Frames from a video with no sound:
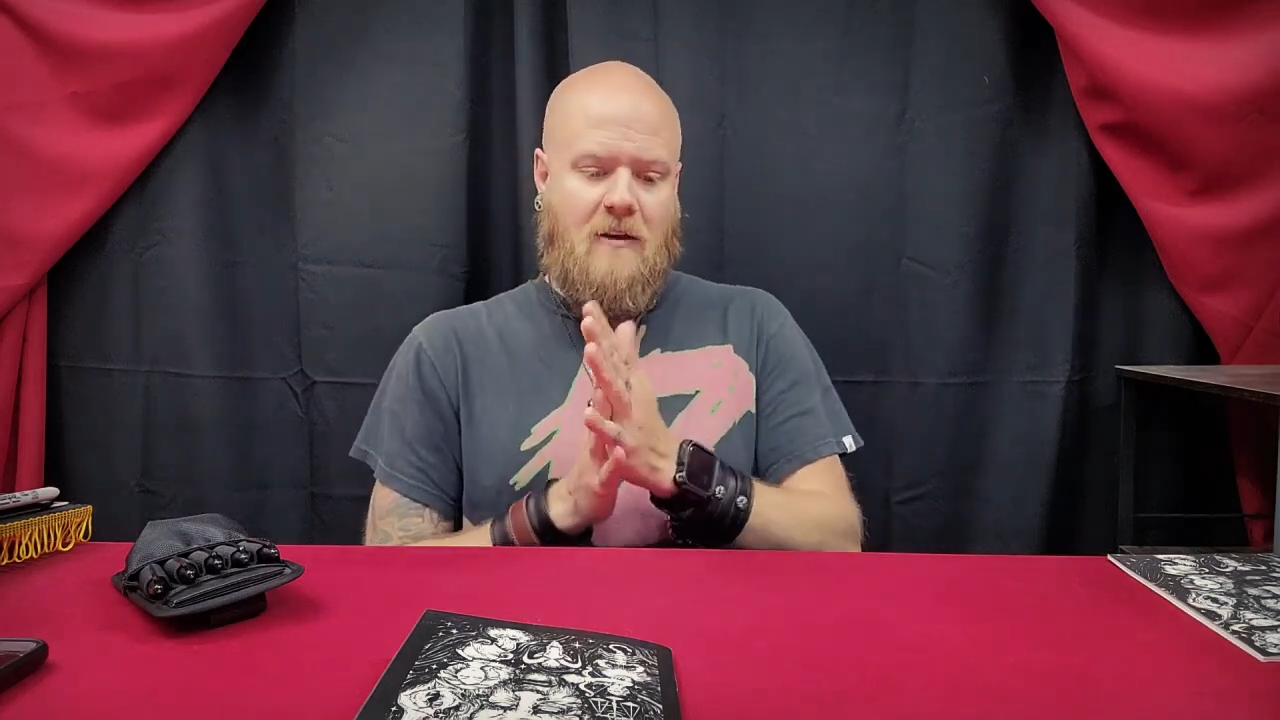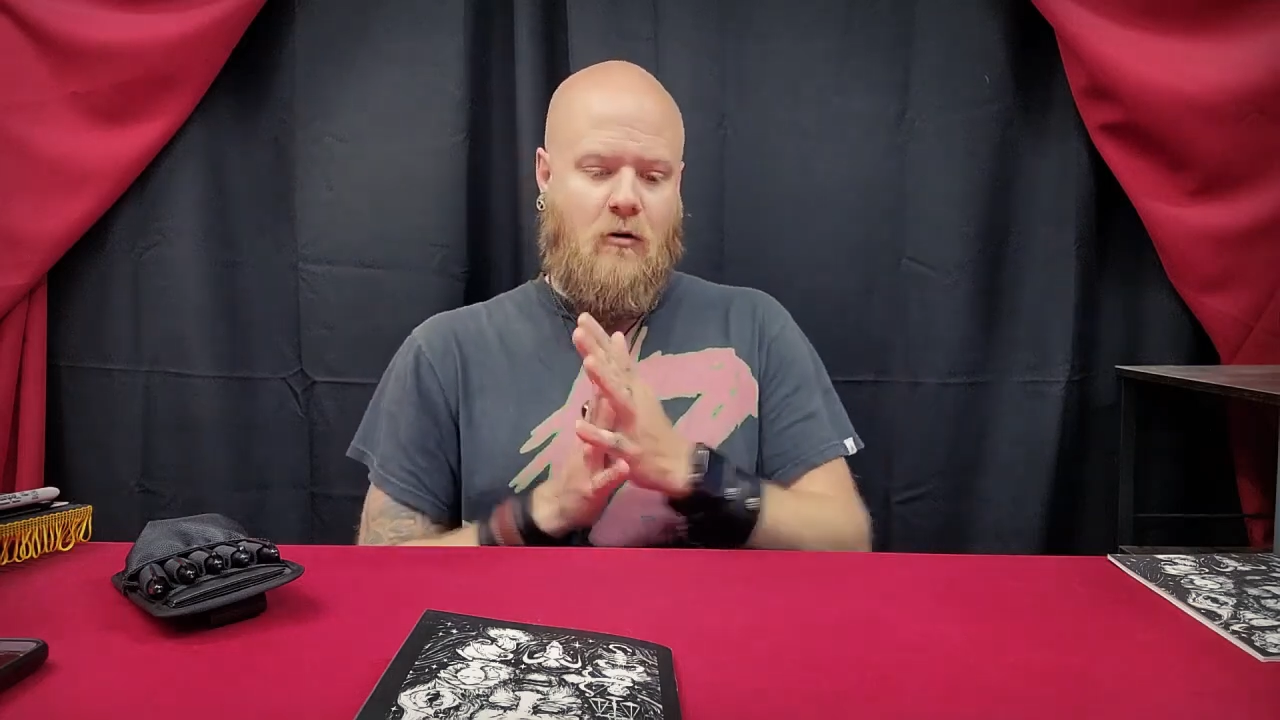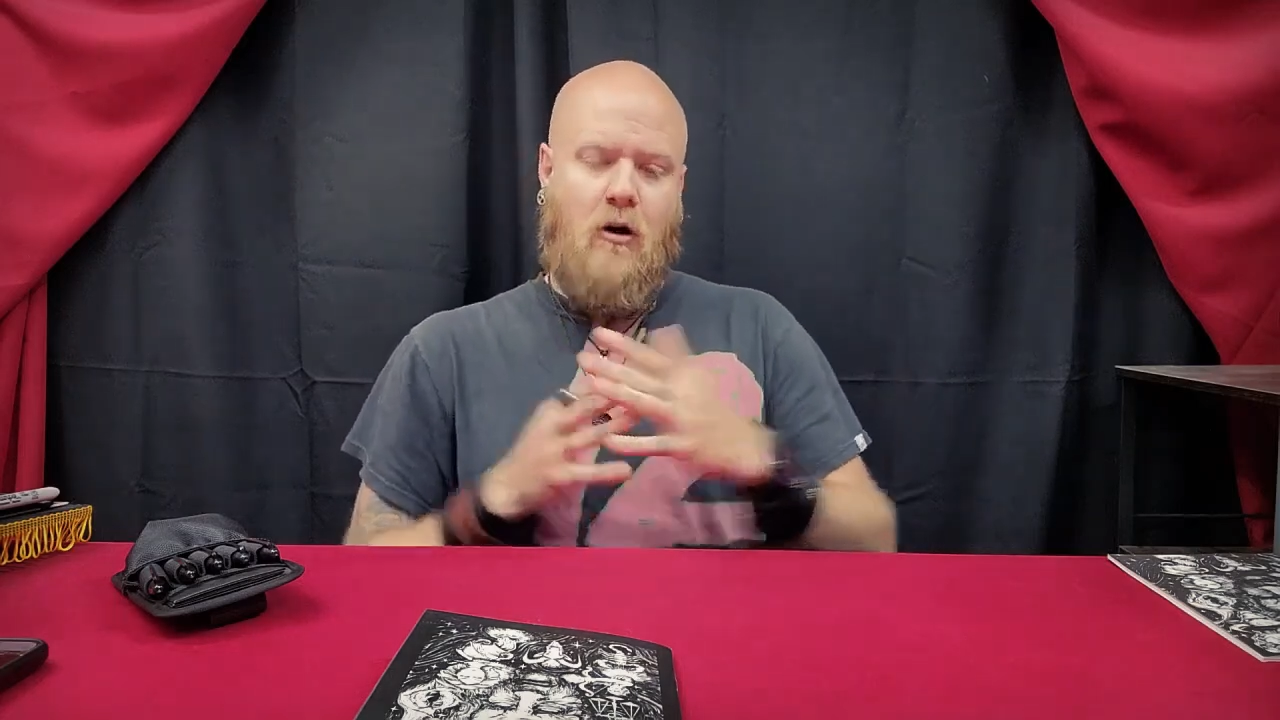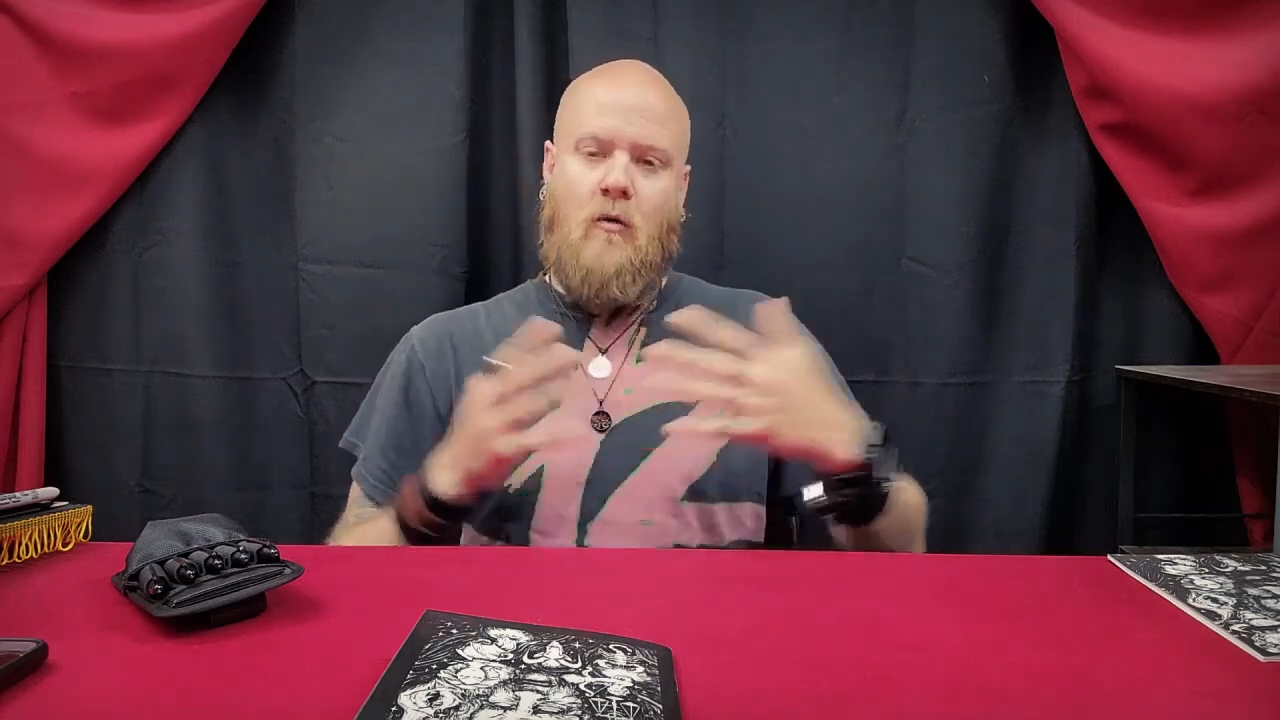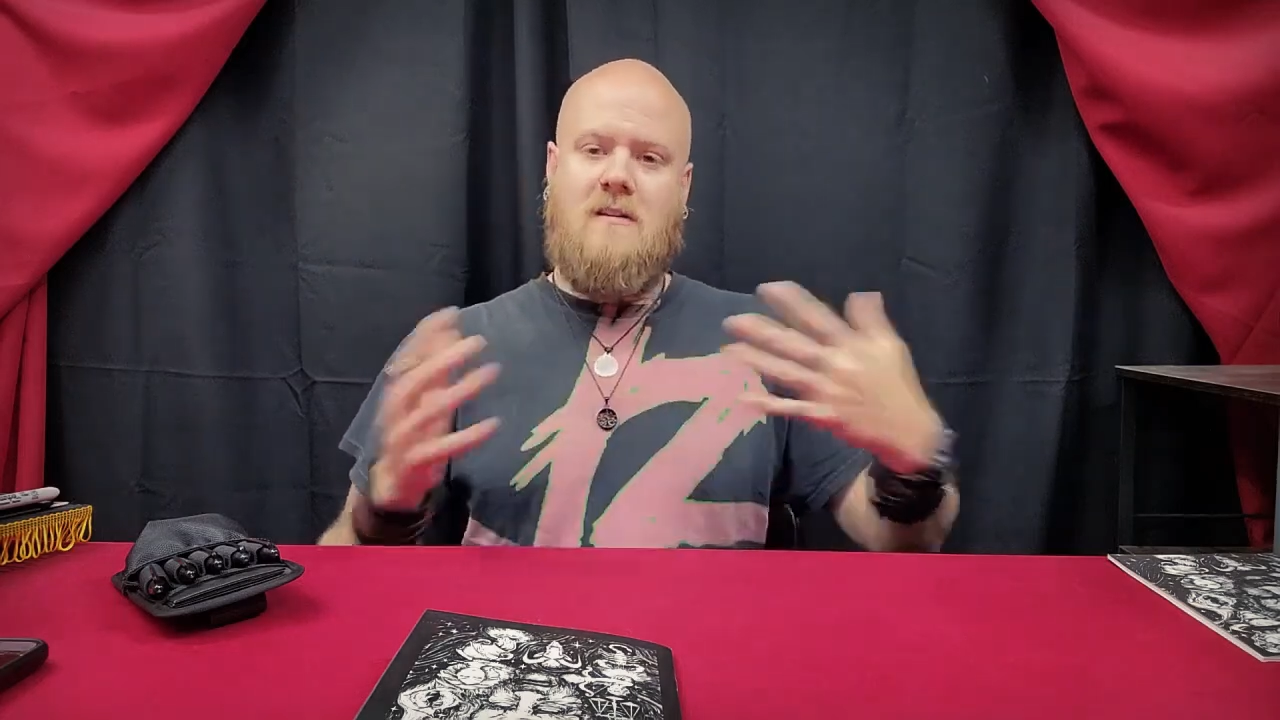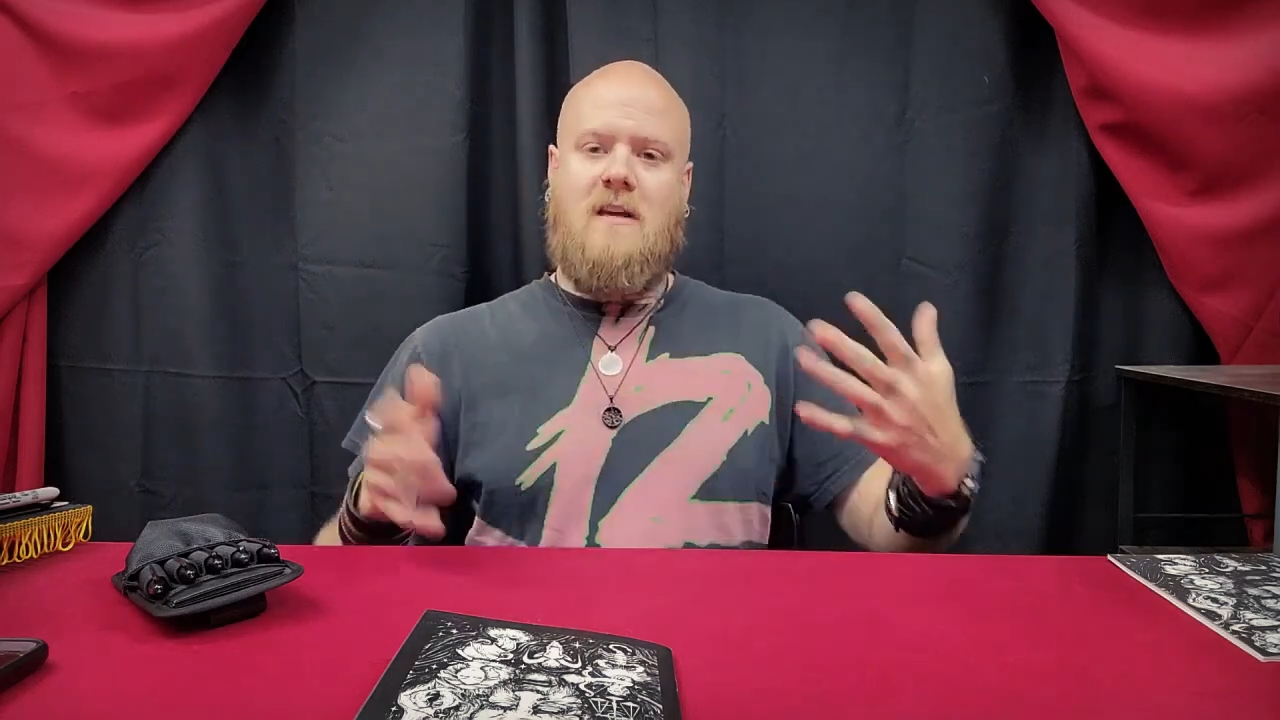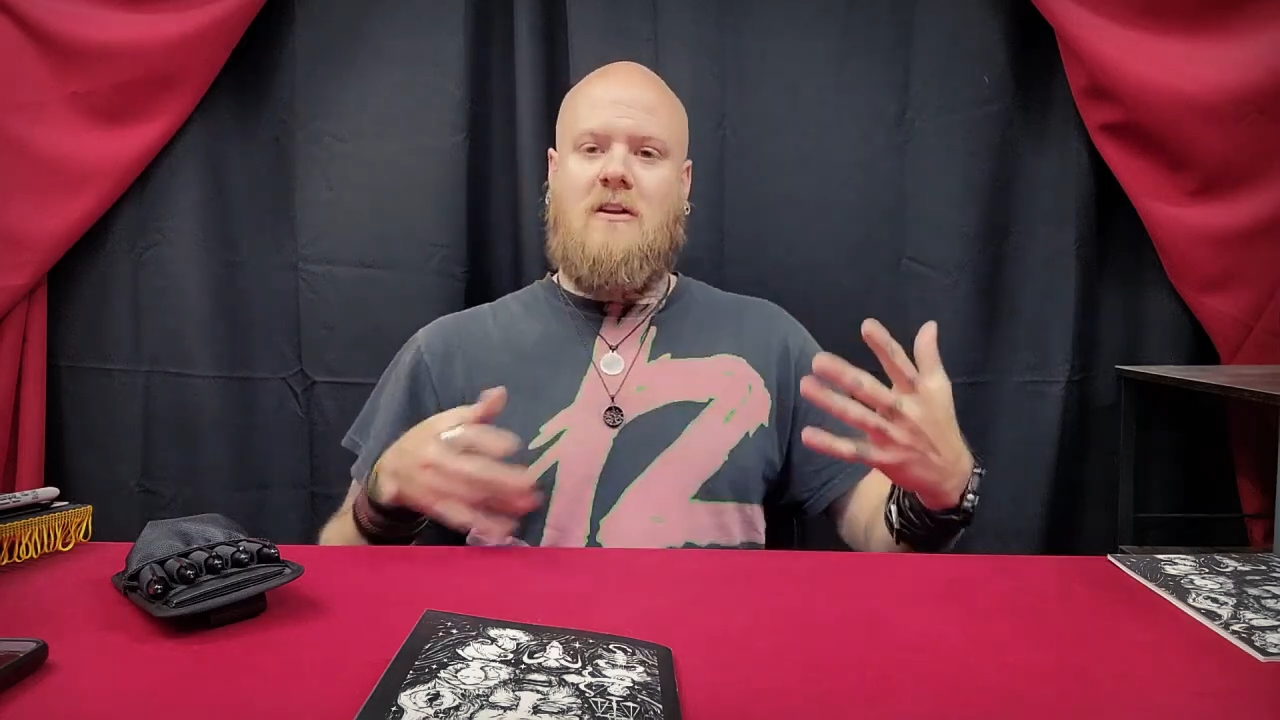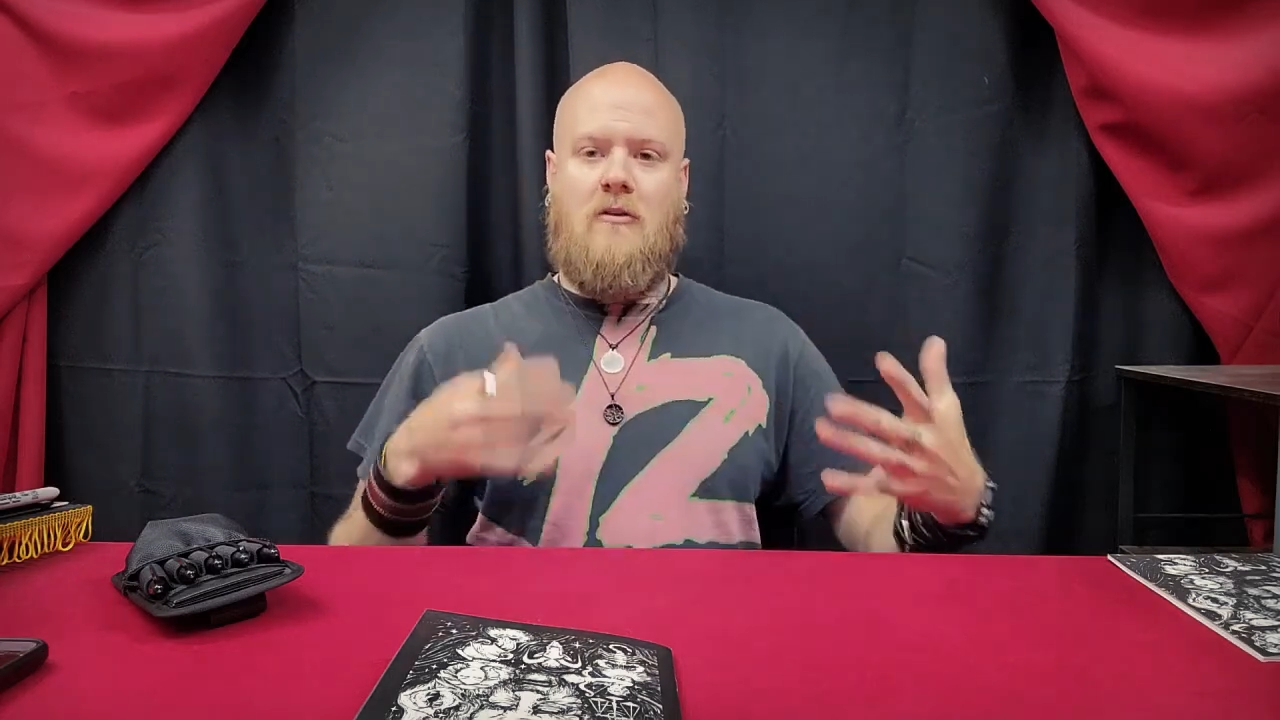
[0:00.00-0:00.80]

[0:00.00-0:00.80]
don't always like to